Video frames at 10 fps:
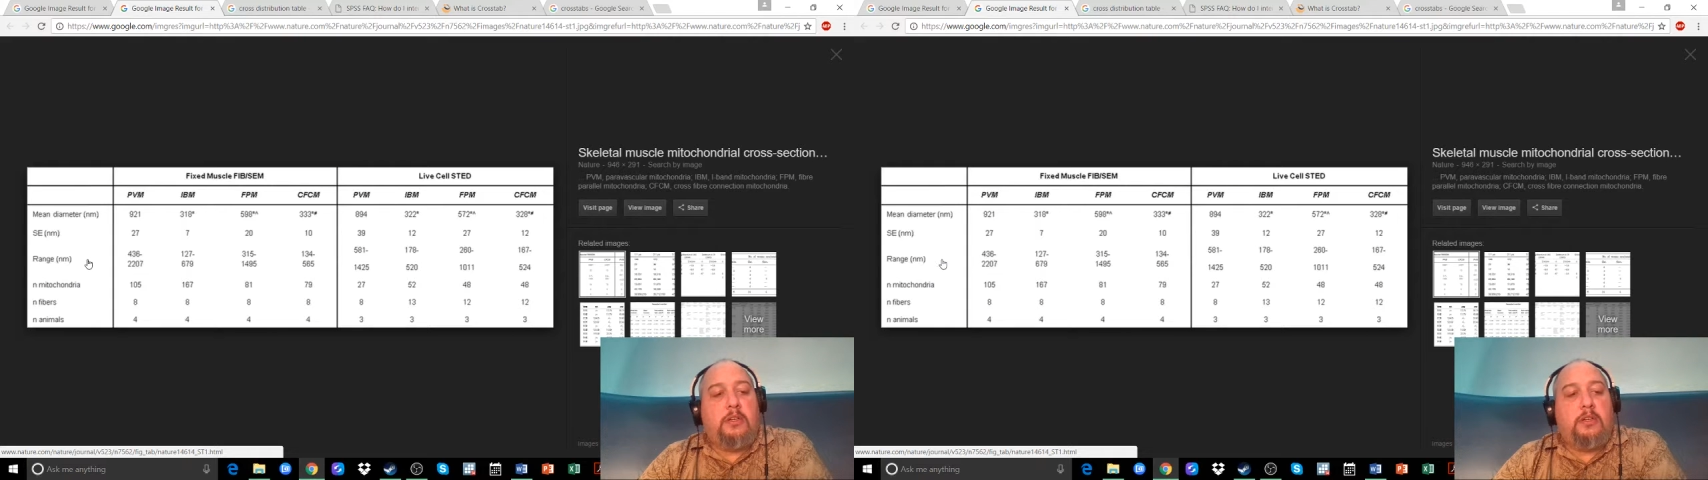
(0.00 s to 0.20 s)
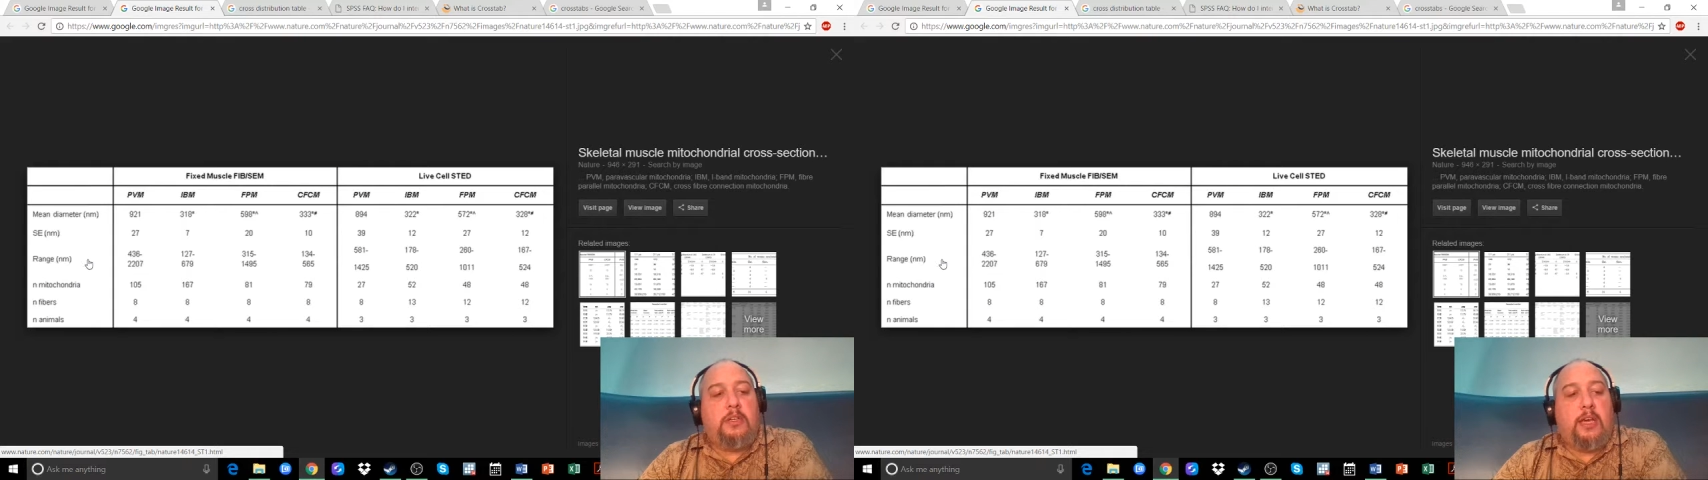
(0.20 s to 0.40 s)

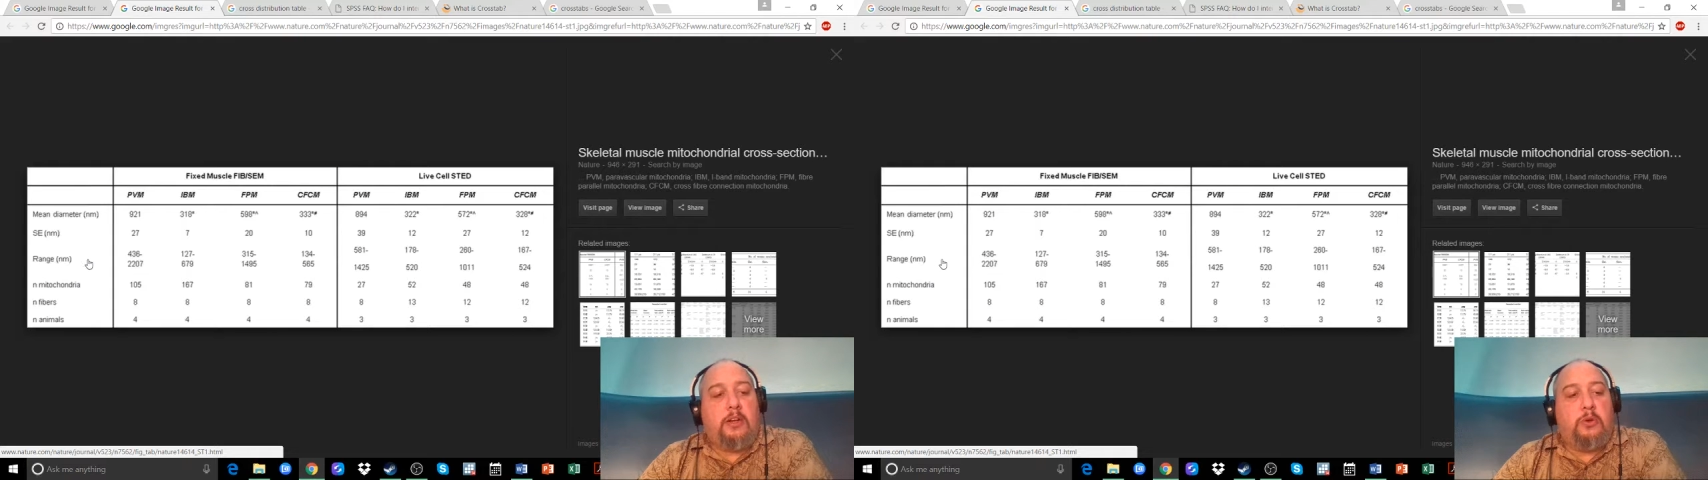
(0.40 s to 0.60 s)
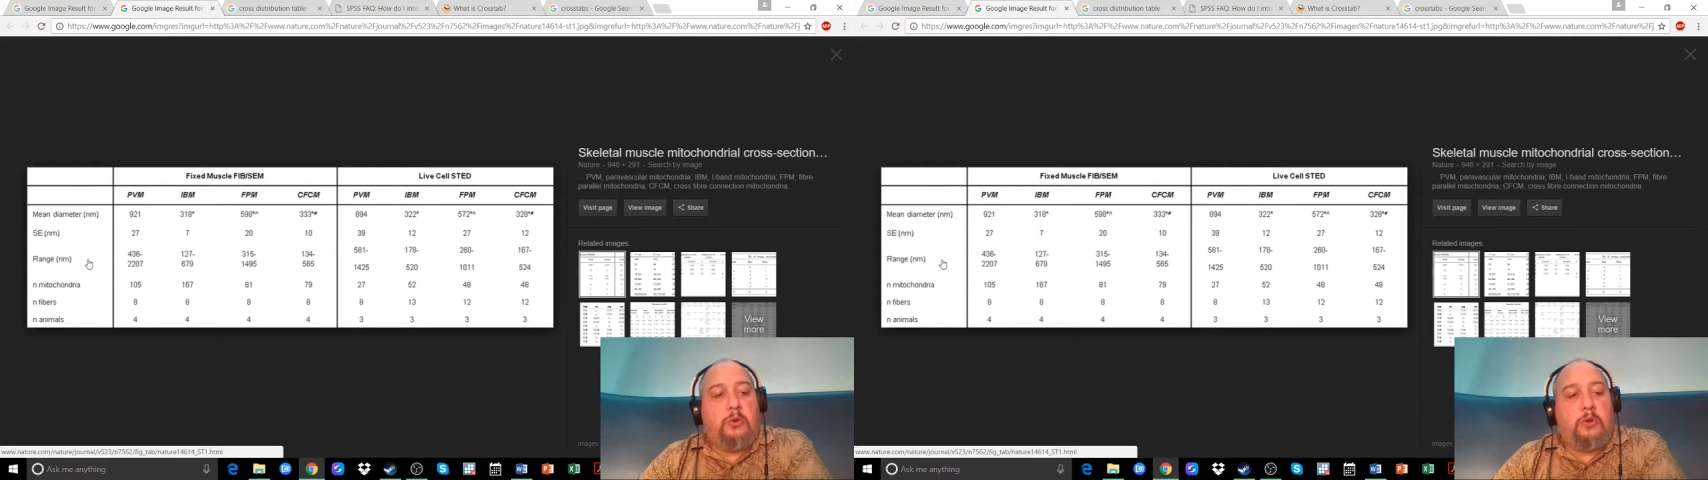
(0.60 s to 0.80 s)

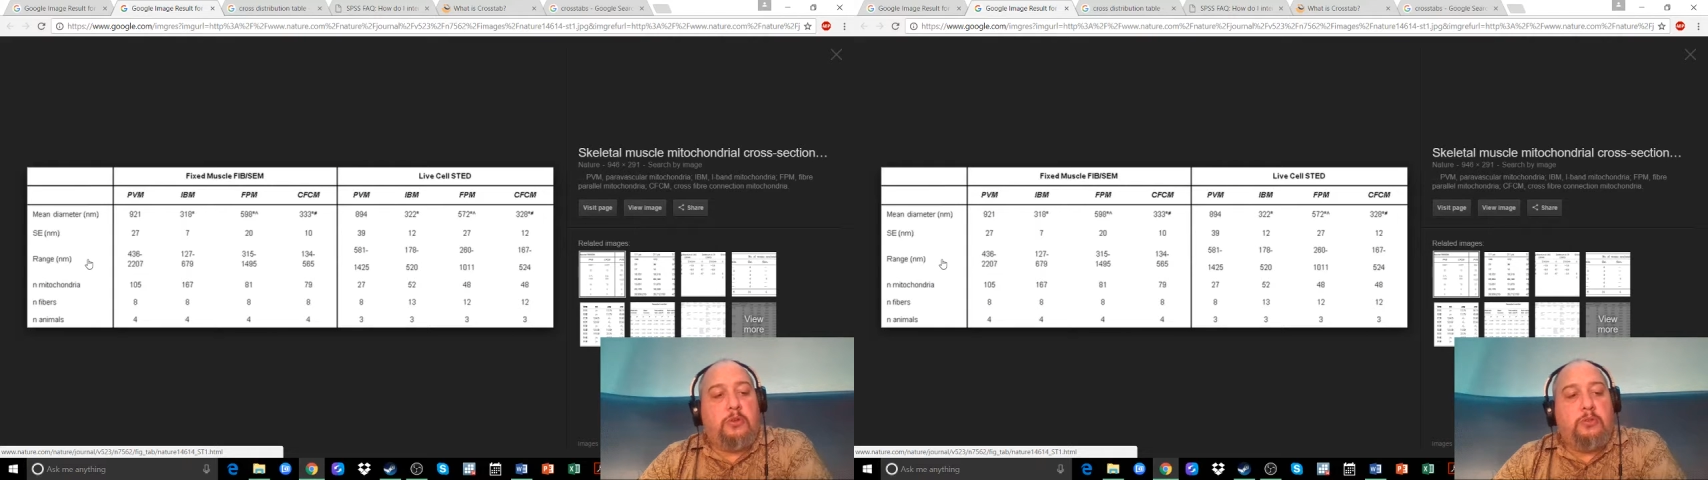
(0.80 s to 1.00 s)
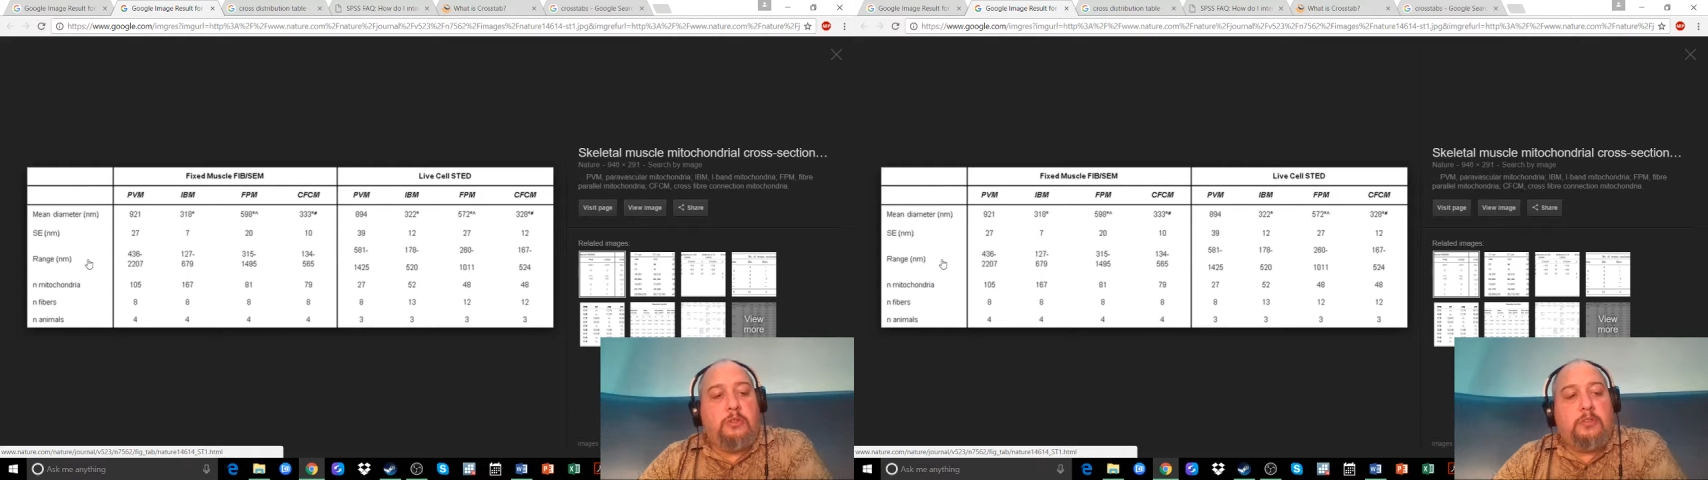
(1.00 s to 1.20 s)

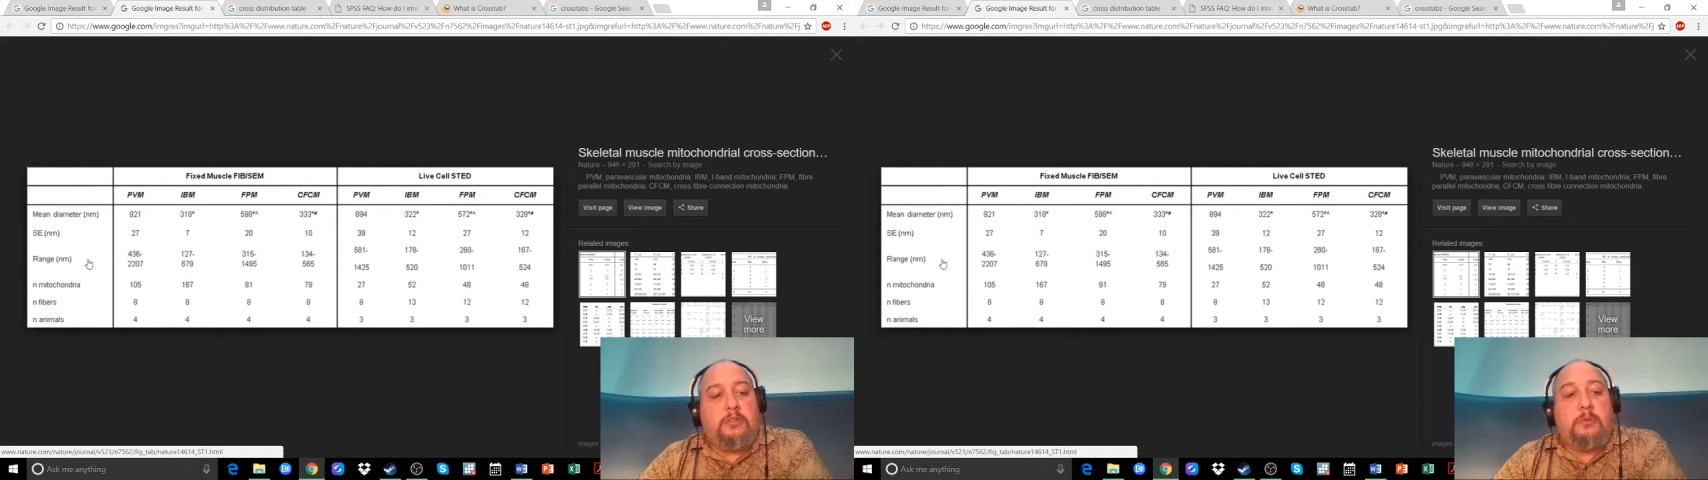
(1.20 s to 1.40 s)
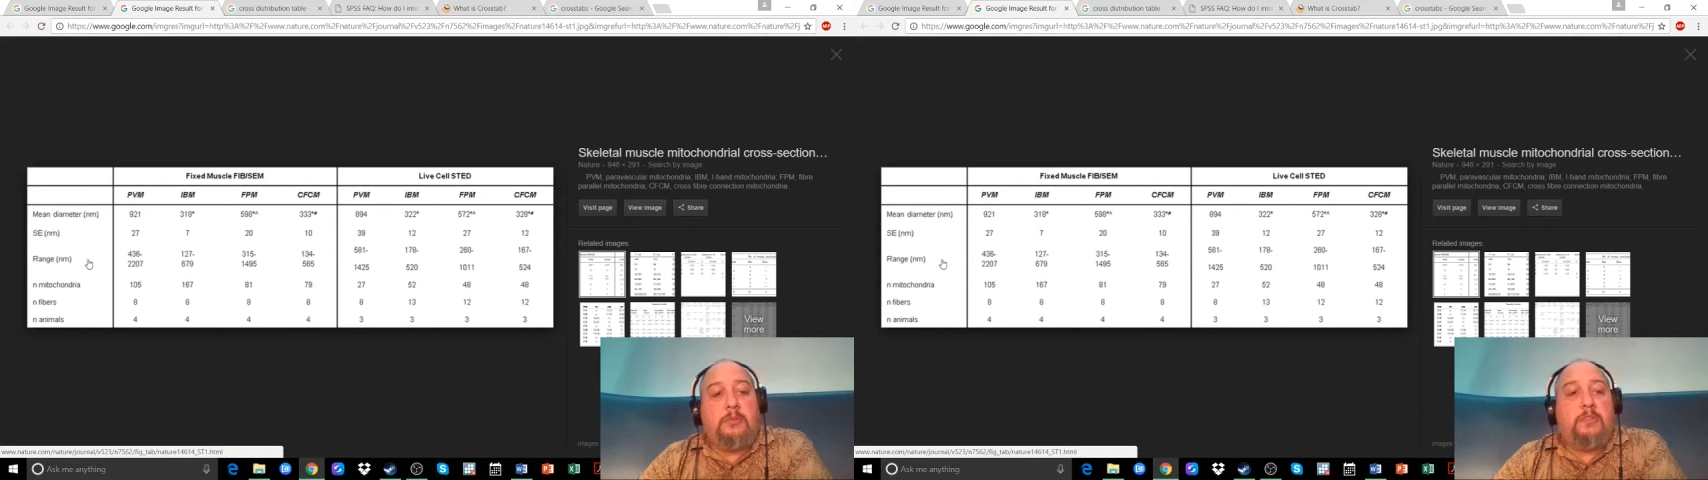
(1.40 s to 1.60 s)
categorical, and
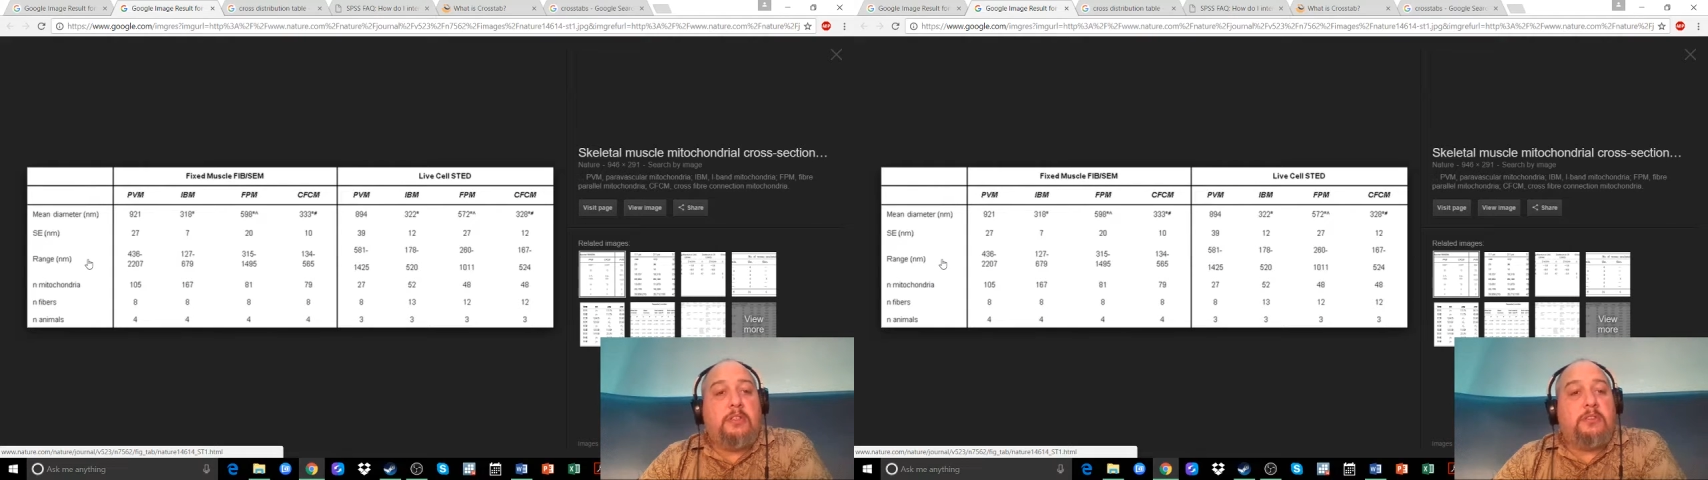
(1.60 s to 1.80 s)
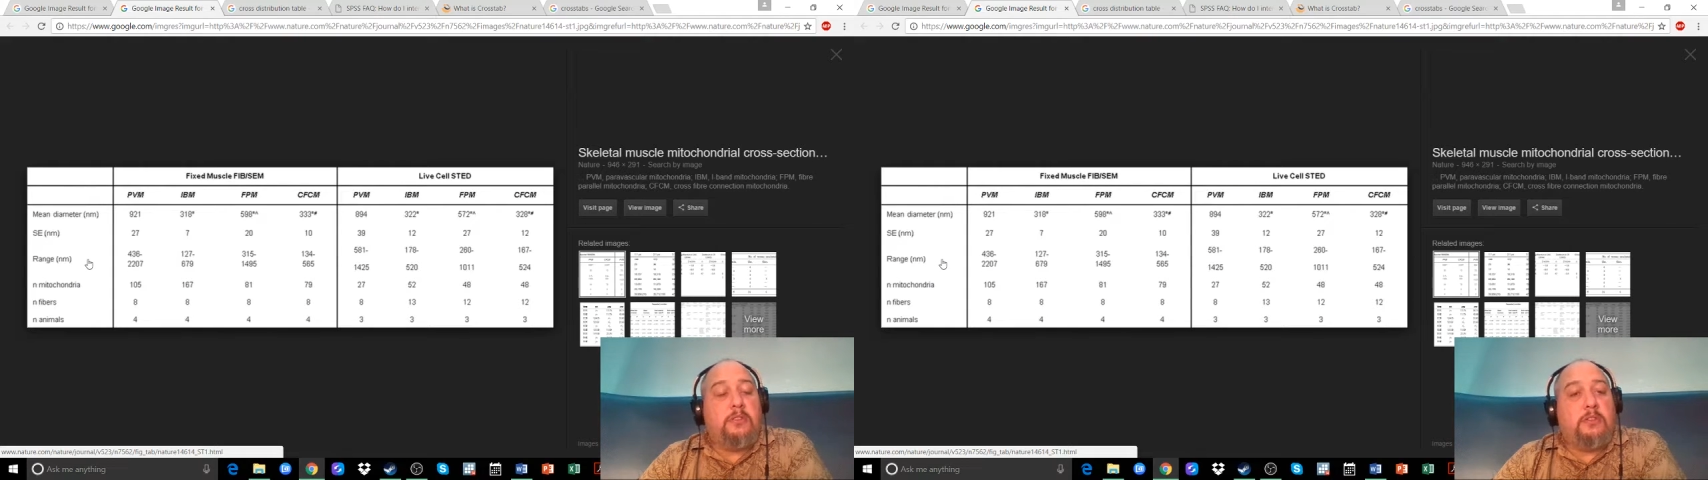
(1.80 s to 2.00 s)
some of
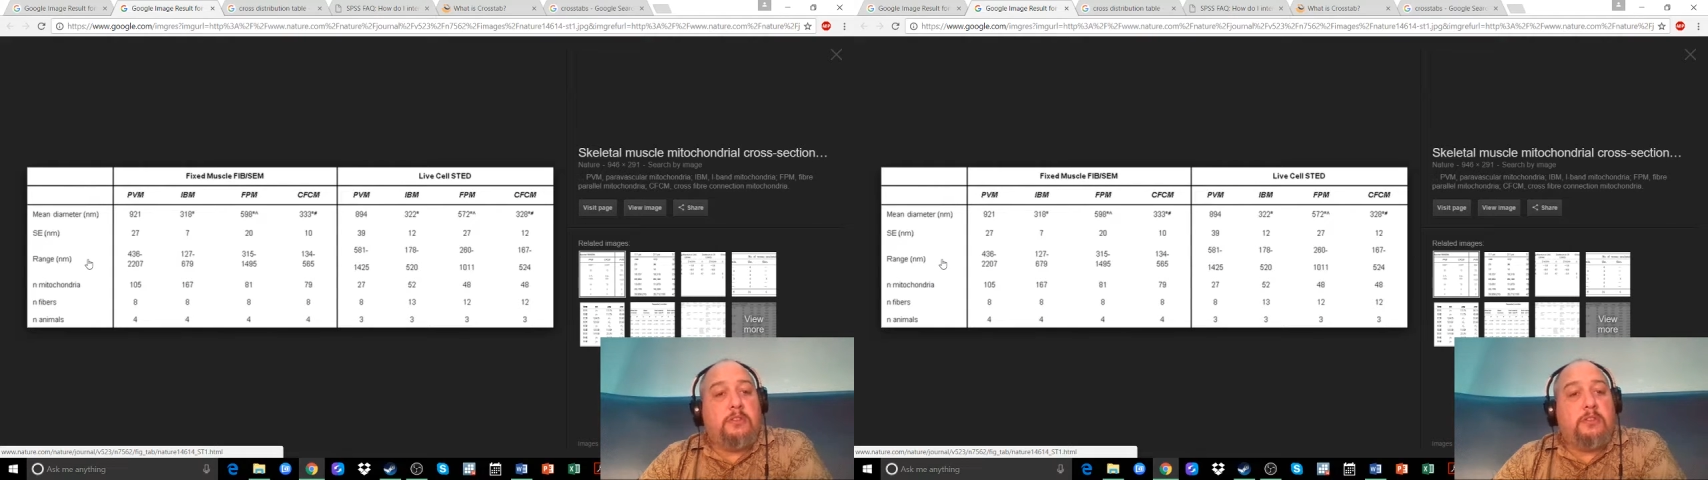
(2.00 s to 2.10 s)
these look